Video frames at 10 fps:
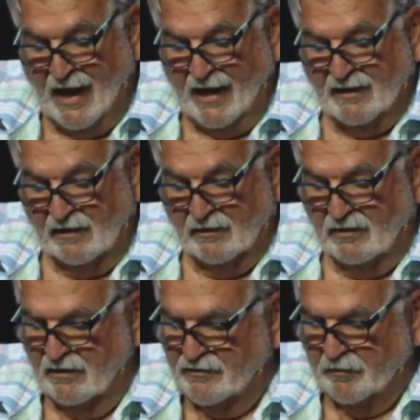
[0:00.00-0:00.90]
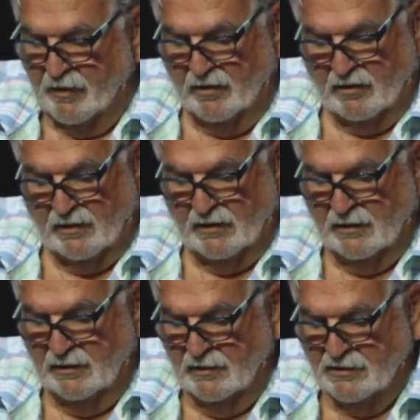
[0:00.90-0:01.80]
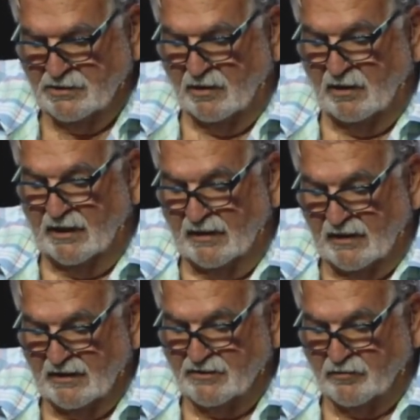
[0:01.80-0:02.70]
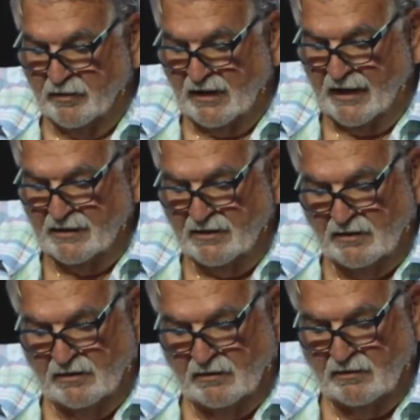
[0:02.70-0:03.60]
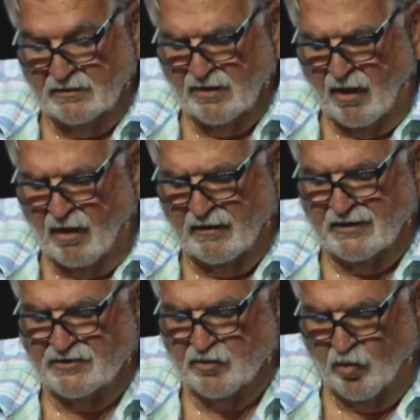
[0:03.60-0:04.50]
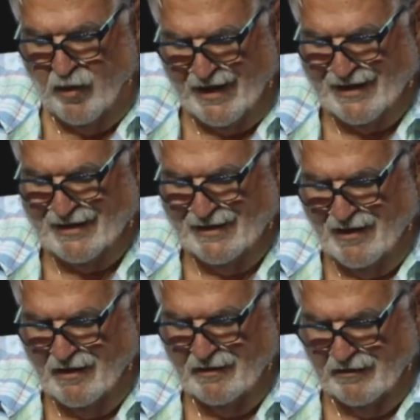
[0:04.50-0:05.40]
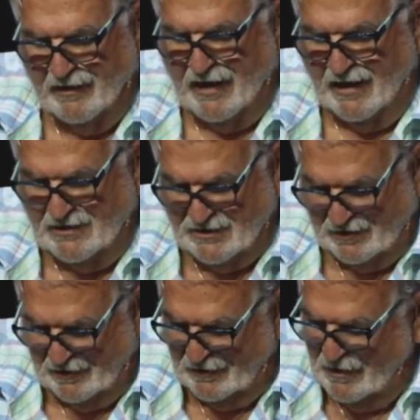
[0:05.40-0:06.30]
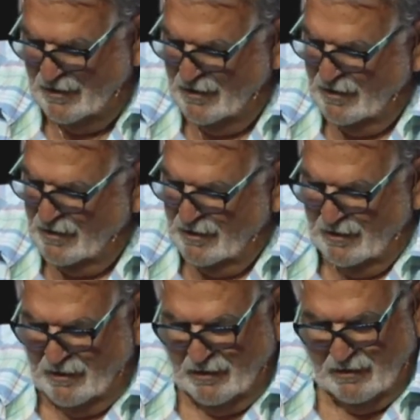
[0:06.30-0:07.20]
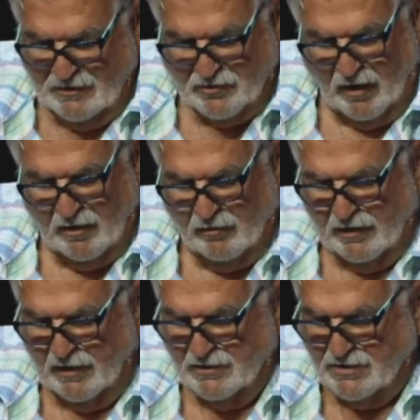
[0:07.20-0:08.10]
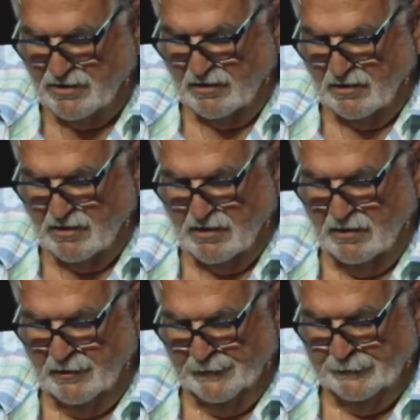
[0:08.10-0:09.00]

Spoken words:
I, the Lord, have spoken. Surely this will I do to all this wicked congregation. Strong words, church.